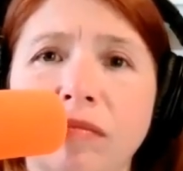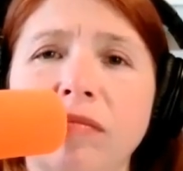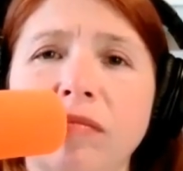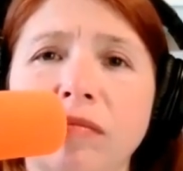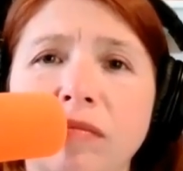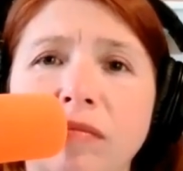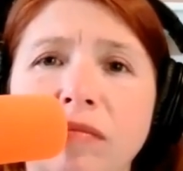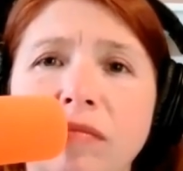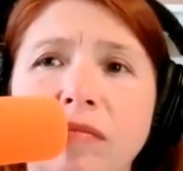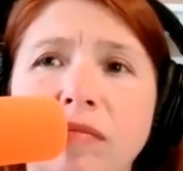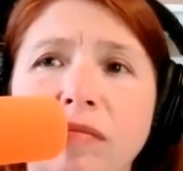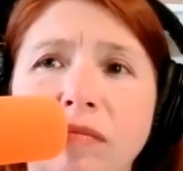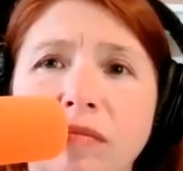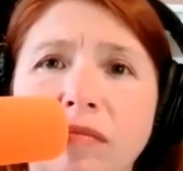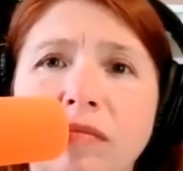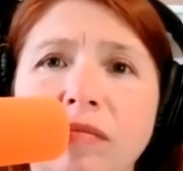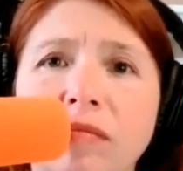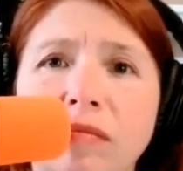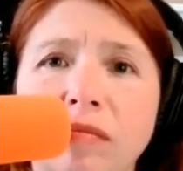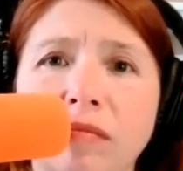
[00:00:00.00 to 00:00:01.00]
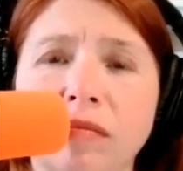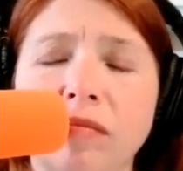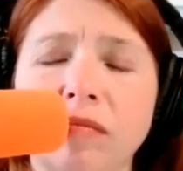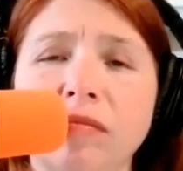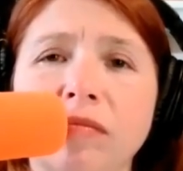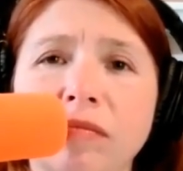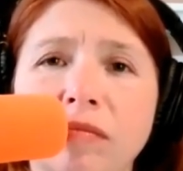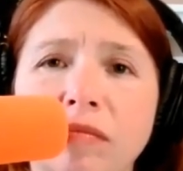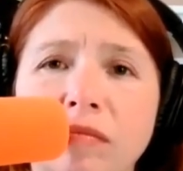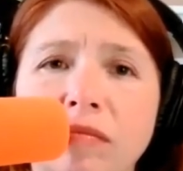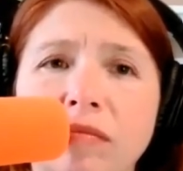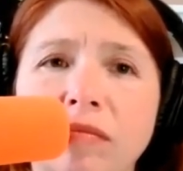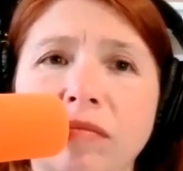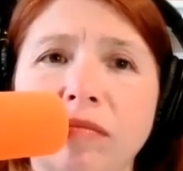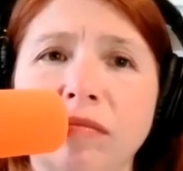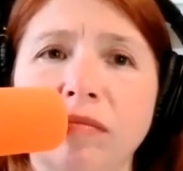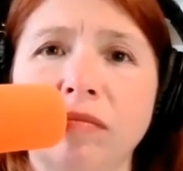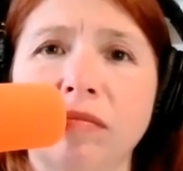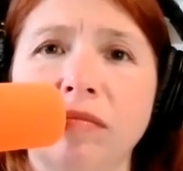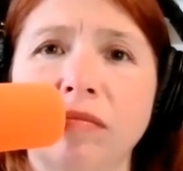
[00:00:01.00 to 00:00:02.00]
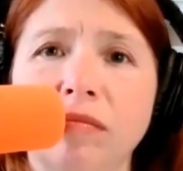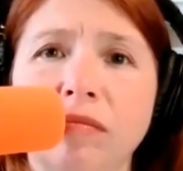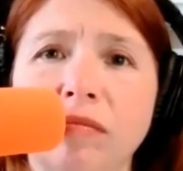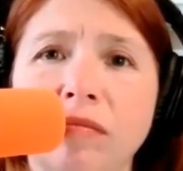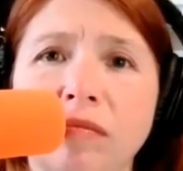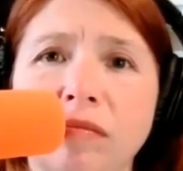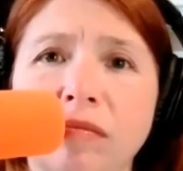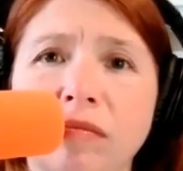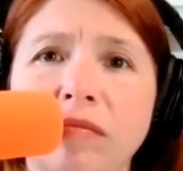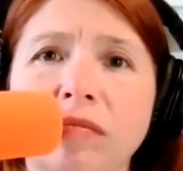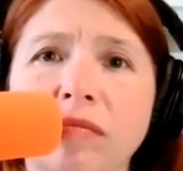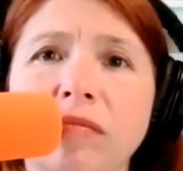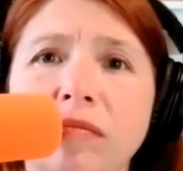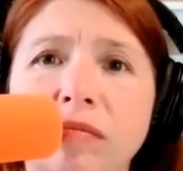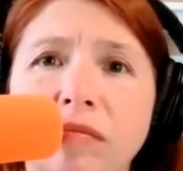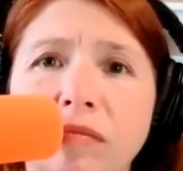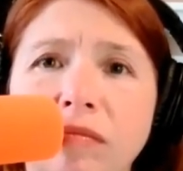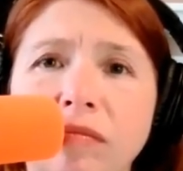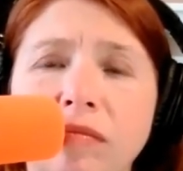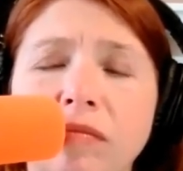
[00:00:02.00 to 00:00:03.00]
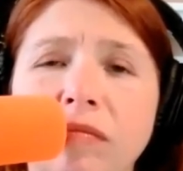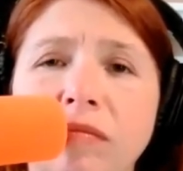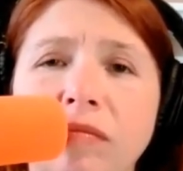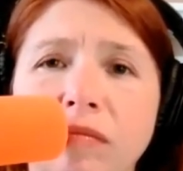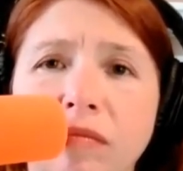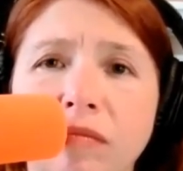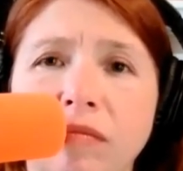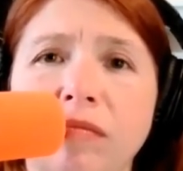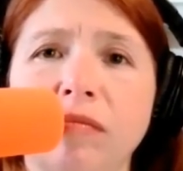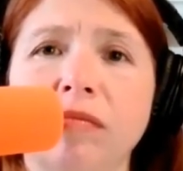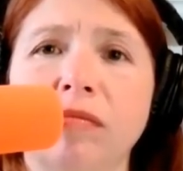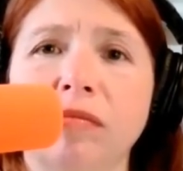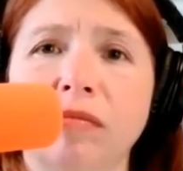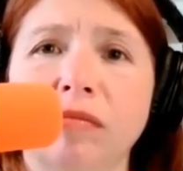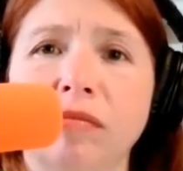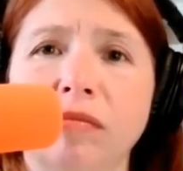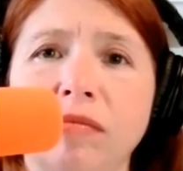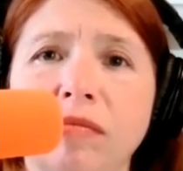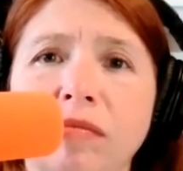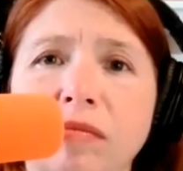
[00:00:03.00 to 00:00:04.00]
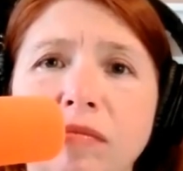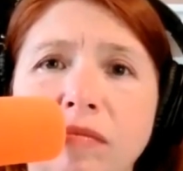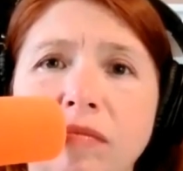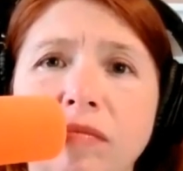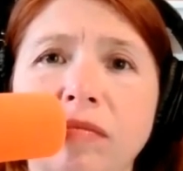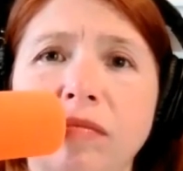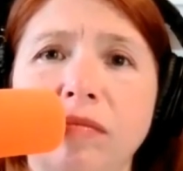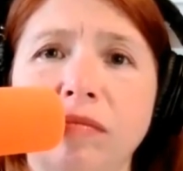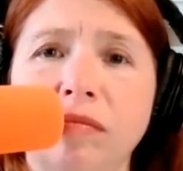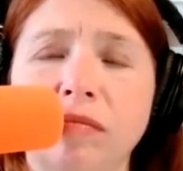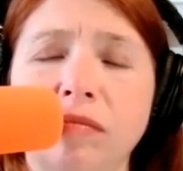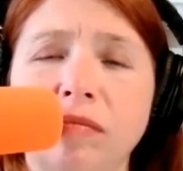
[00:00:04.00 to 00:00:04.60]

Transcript: The person shown says nothing.